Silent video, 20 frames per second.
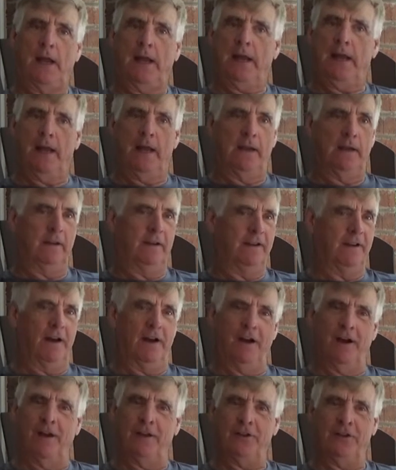And
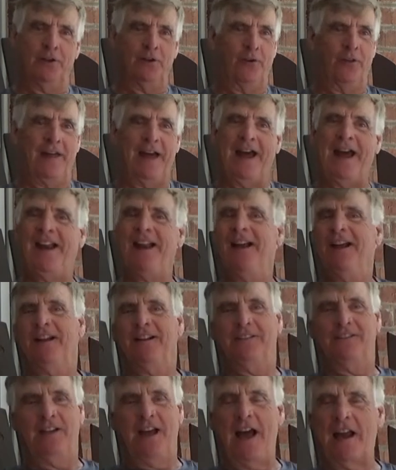uh, you know that
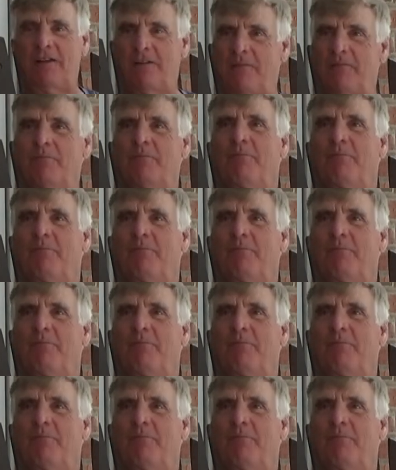that